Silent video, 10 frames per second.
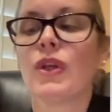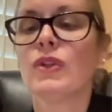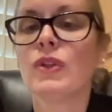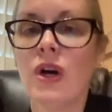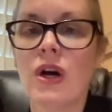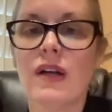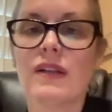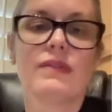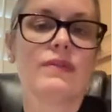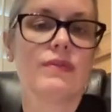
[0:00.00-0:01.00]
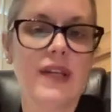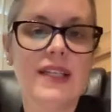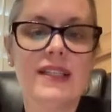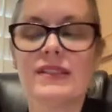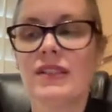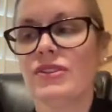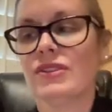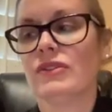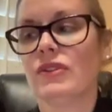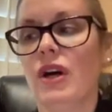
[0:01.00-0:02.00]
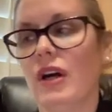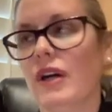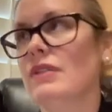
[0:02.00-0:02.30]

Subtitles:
Law, right? It's not just law,